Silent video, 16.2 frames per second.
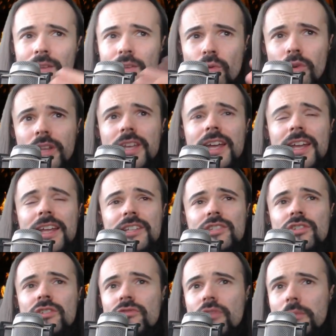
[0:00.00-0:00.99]
If you want to get
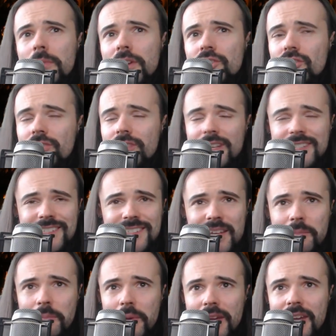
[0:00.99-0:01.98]
extra information like
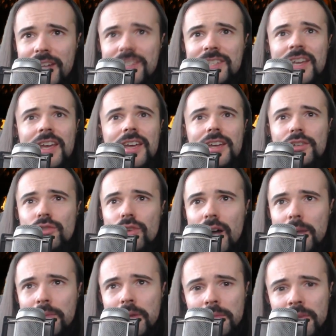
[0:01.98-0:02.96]
sneak peeks into
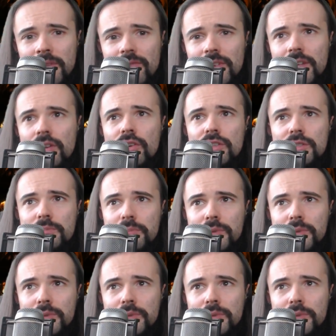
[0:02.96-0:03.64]
upcoming videos,